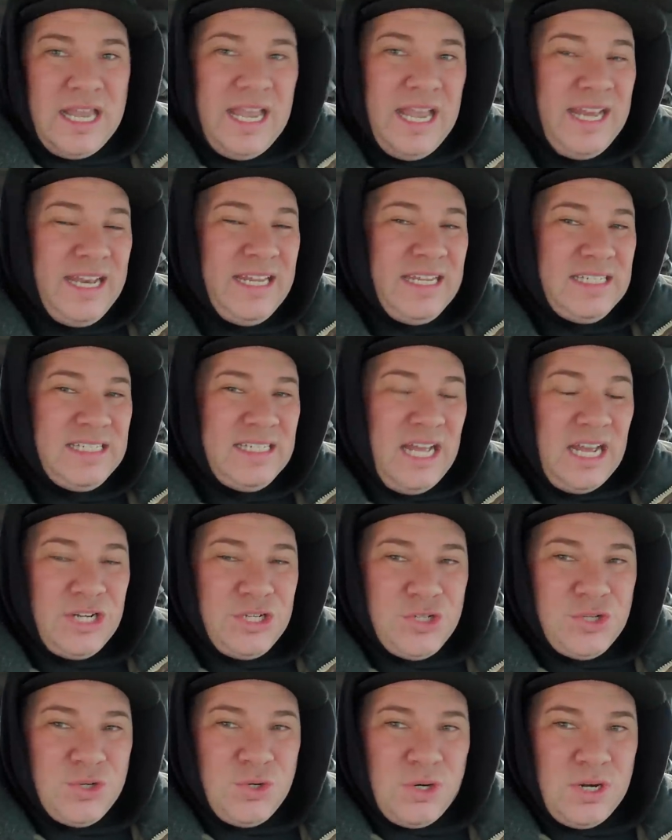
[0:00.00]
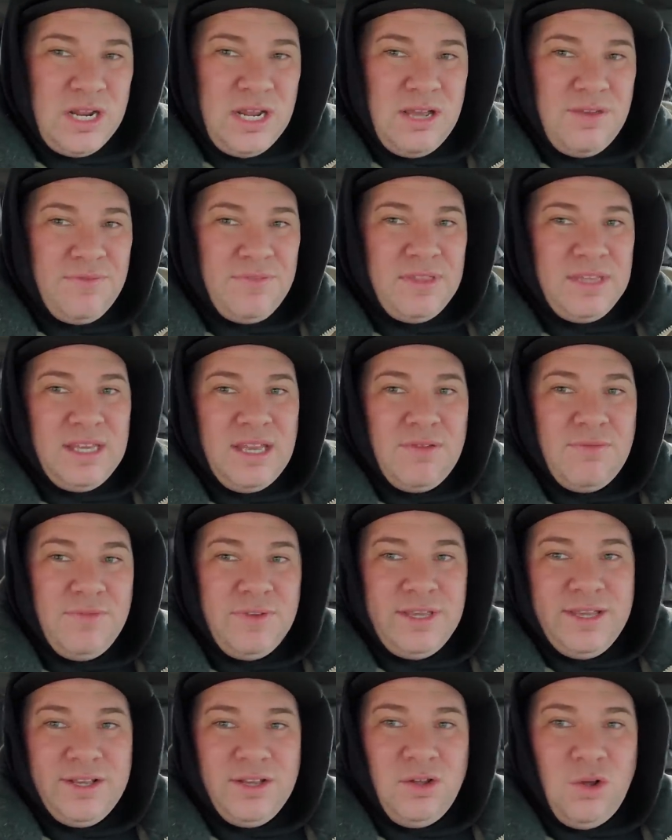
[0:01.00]
and he's not sure if the
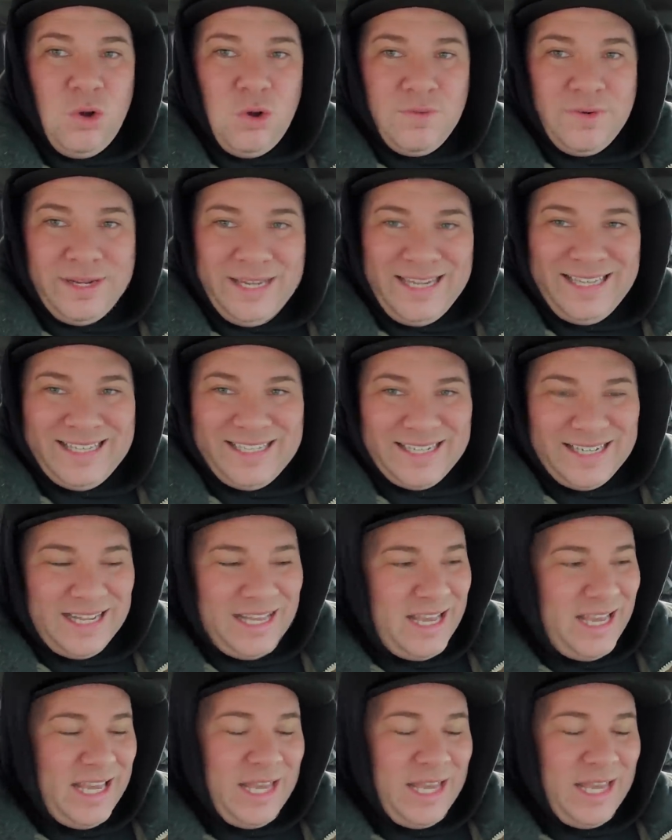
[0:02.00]
vehicle overheated.